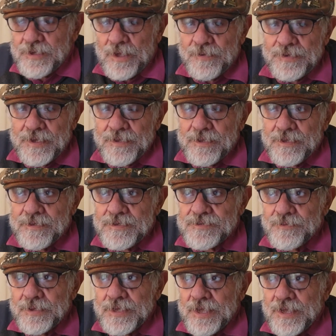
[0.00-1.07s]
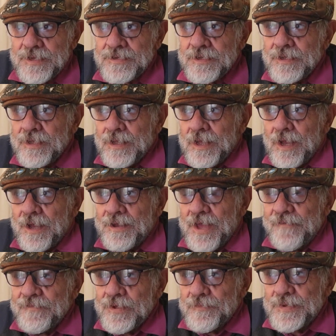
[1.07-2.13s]
to going down there this weekend and
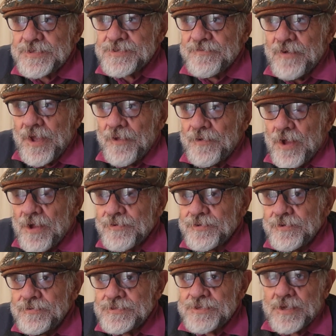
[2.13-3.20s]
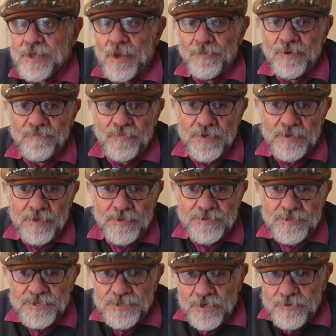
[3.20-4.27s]
having a mess around. I'll do a couple of
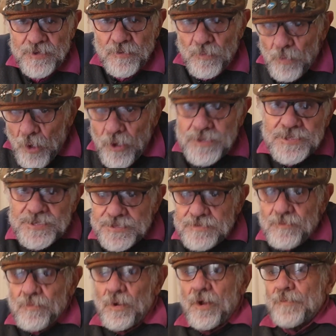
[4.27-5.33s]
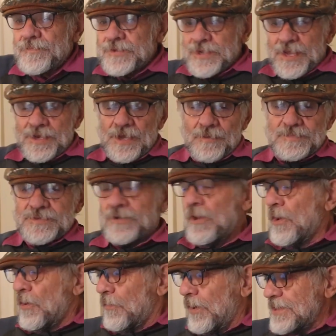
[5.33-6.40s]
videos to show you what I'm getting up to,
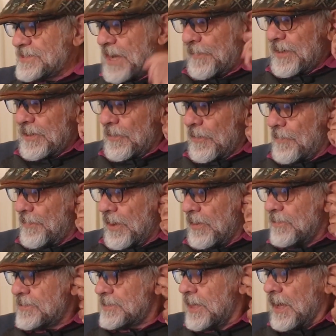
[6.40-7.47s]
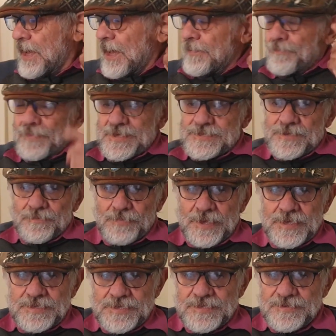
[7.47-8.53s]
what's happening on the boat, bits and
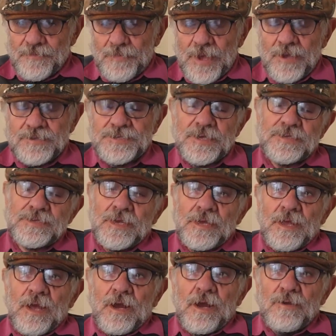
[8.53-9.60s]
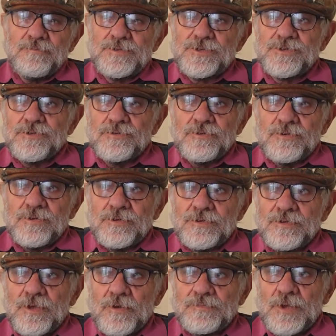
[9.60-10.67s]
pieces about it. I'm
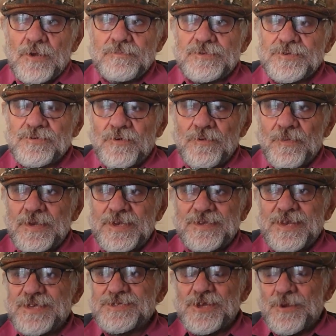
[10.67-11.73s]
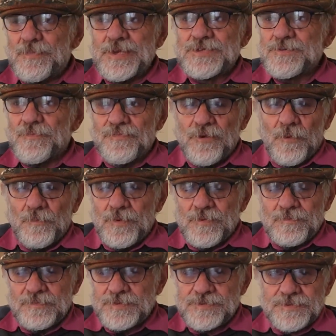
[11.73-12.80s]
sure there's going to be some
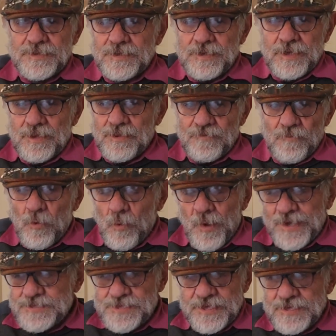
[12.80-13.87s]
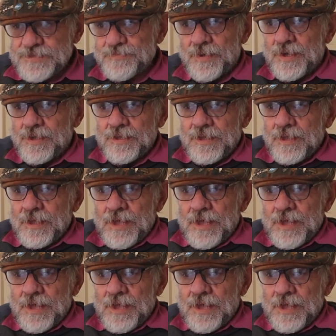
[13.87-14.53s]
problems, you know, there always is, but